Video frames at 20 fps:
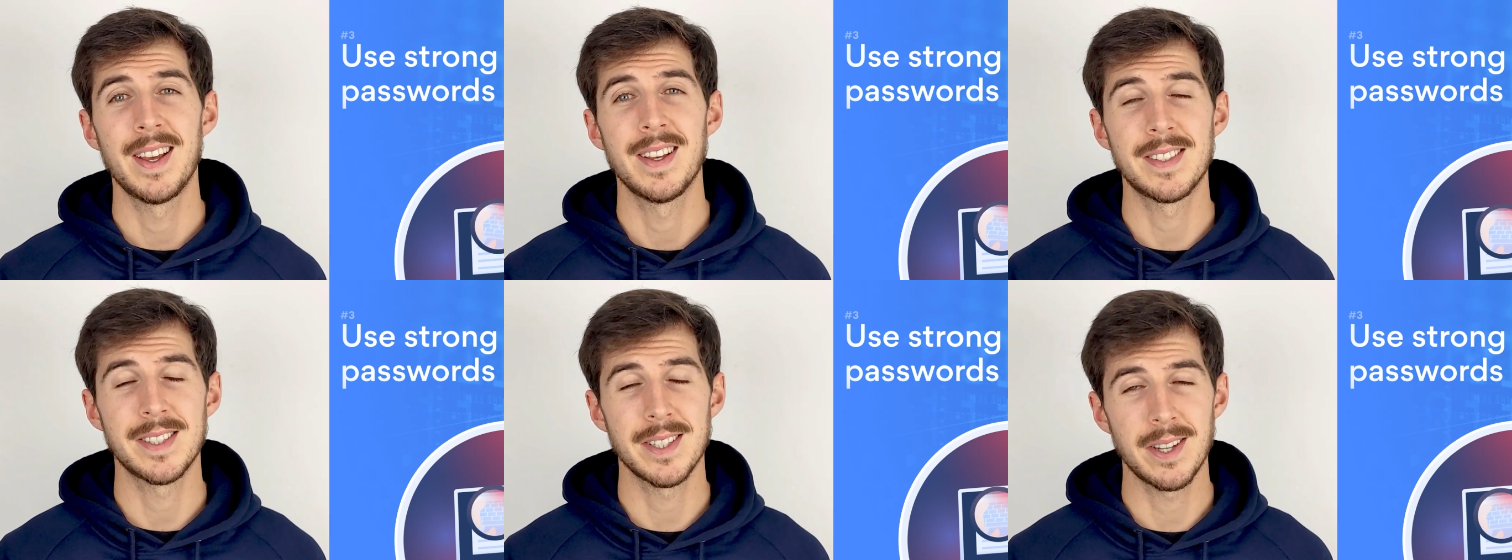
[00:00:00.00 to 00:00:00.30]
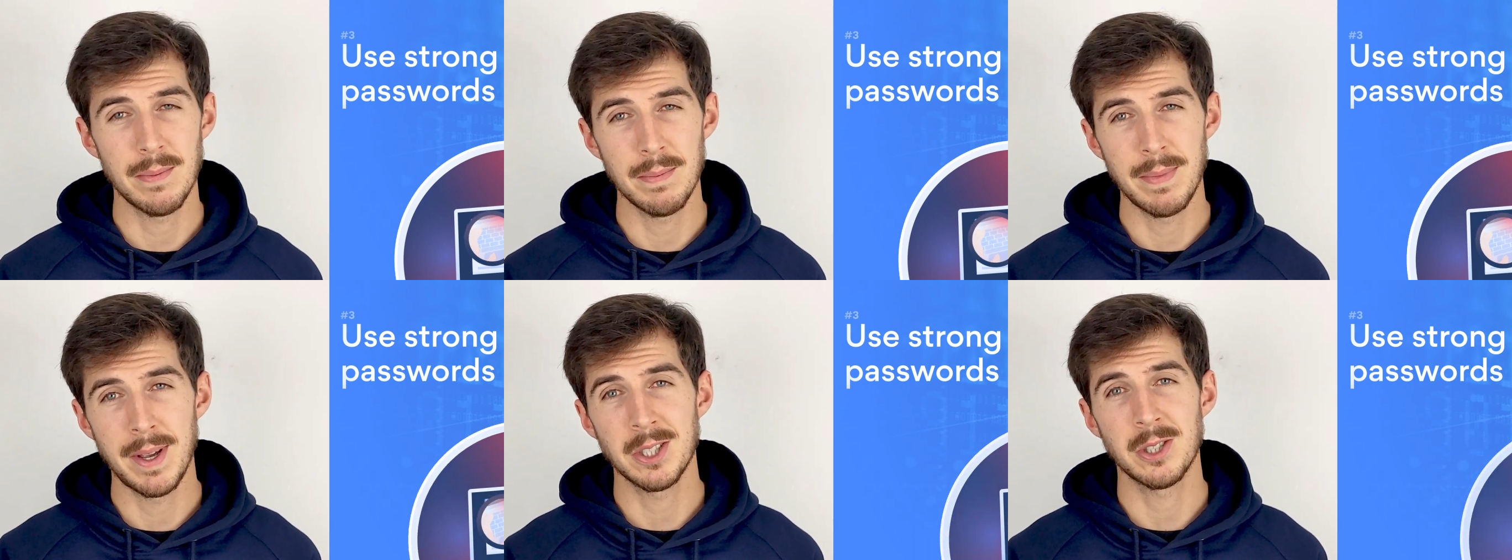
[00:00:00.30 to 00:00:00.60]

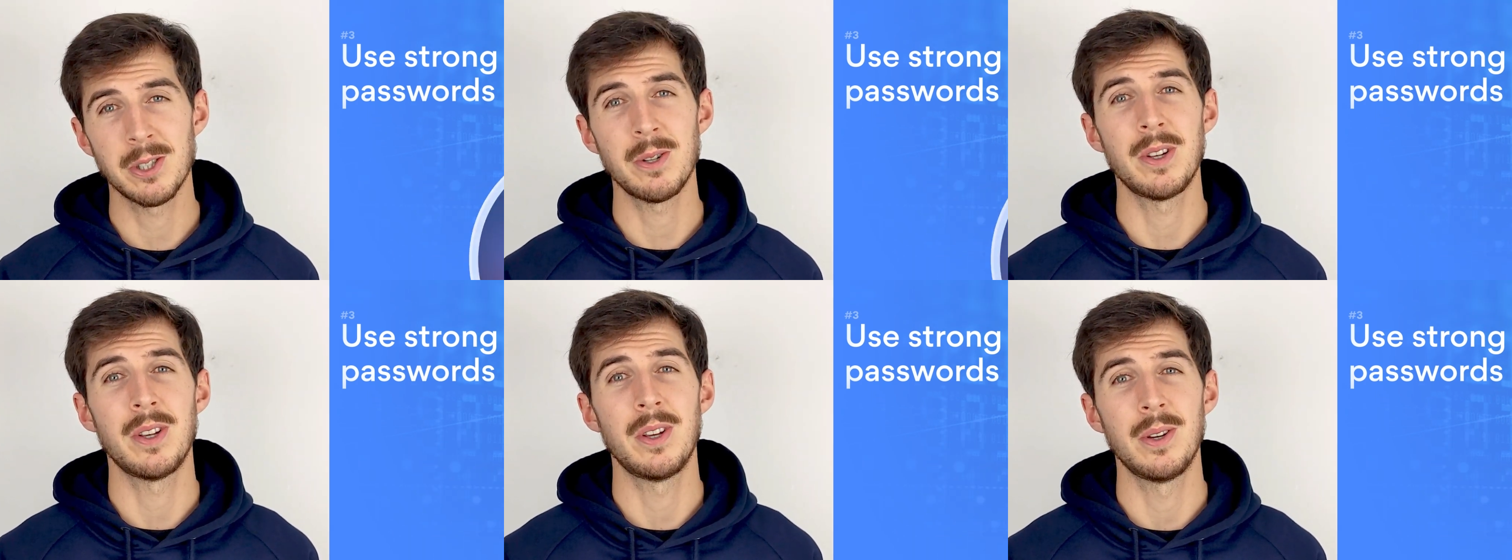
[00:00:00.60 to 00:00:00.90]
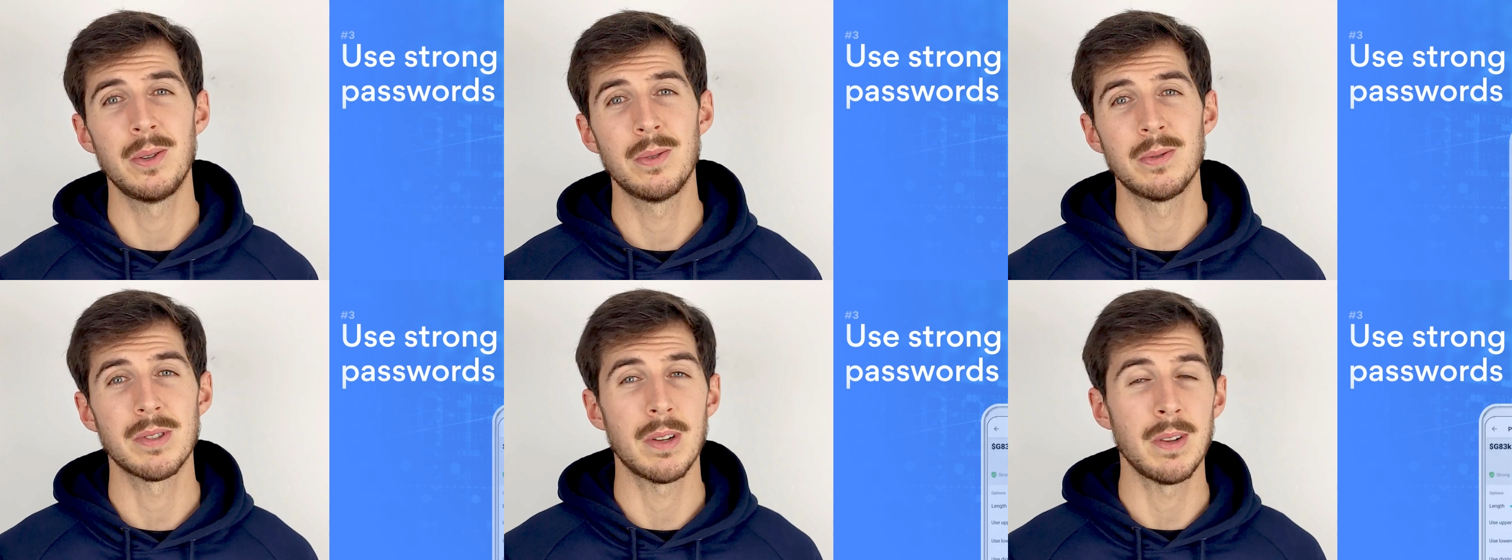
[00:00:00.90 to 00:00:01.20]
so make sure to
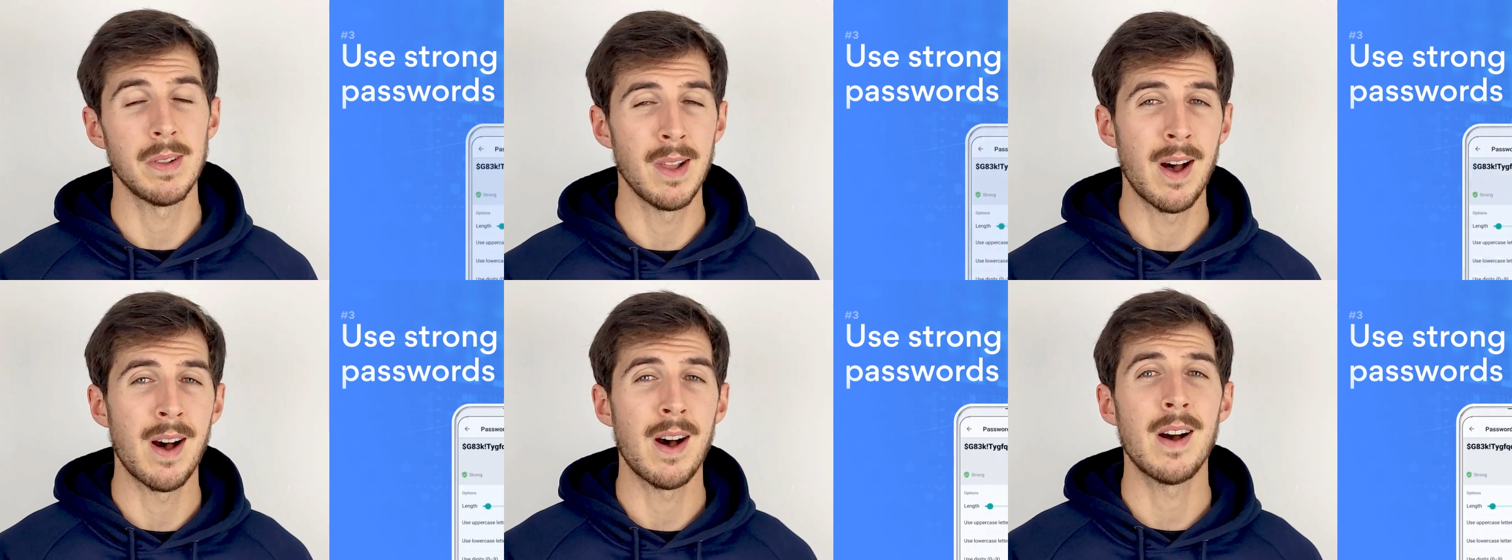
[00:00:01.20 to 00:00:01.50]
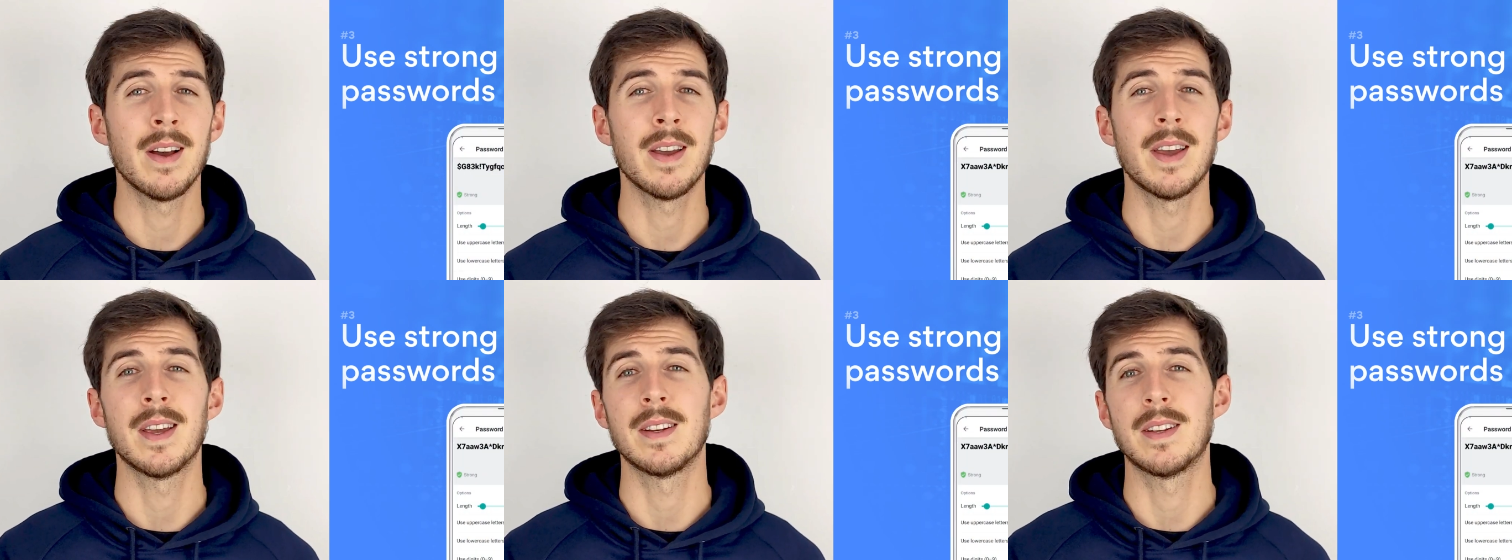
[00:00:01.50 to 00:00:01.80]
use
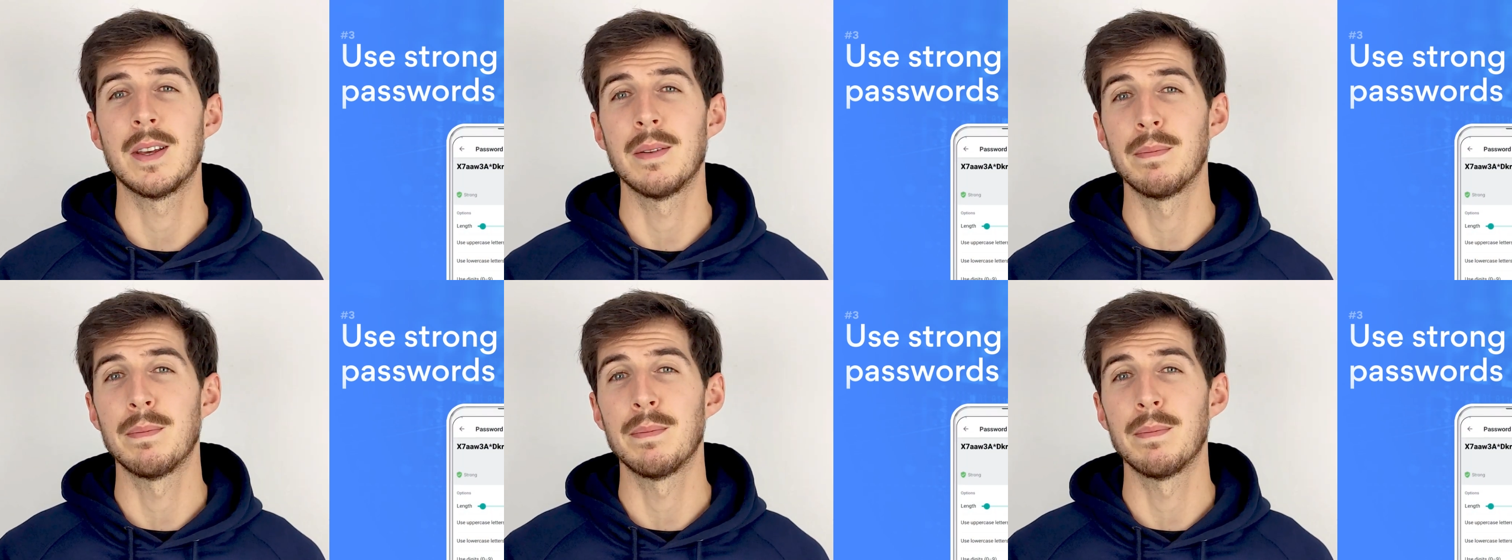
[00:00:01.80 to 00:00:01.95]
long and